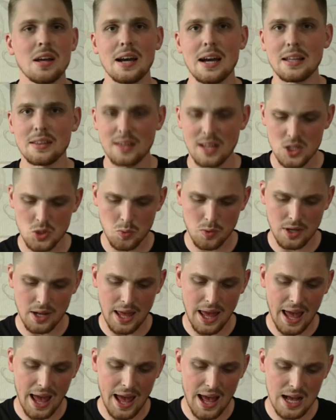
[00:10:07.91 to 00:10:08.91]
And this one
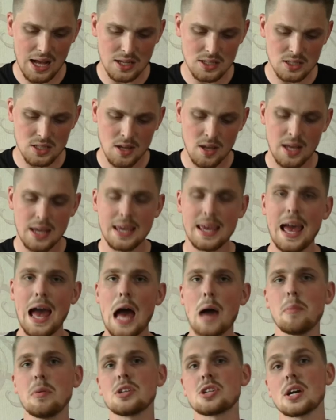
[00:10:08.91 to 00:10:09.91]
has
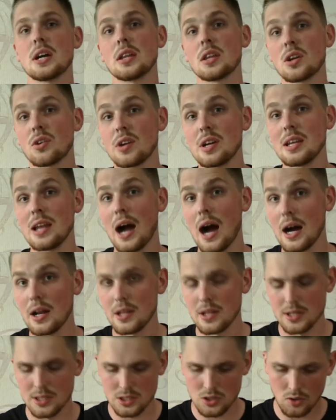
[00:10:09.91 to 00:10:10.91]
cabbage and green
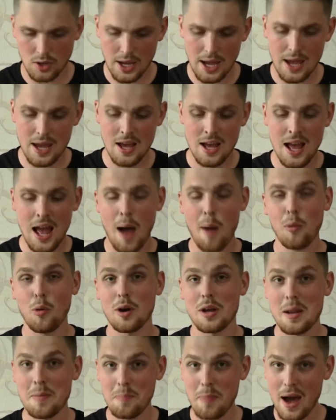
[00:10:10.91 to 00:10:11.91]
onions, okay? I'm
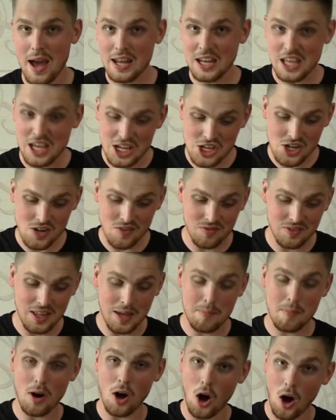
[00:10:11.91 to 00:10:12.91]
gonna bite each of
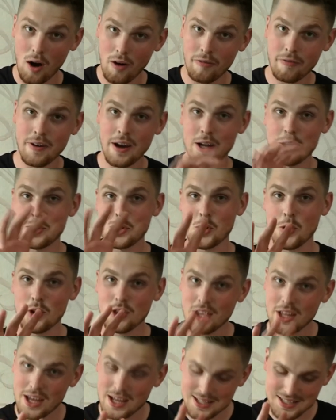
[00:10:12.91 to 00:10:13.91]
them off and show you
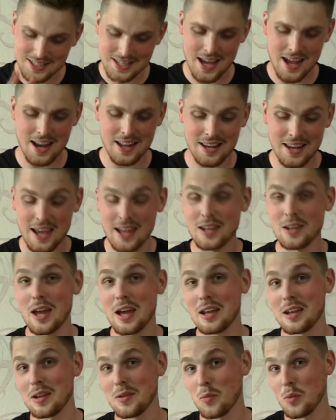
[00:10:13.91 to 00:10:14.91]
the inside
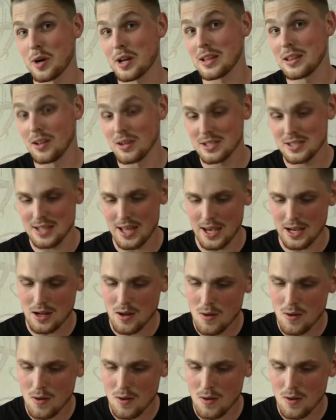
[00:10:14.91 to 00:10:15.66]
and what it looks like.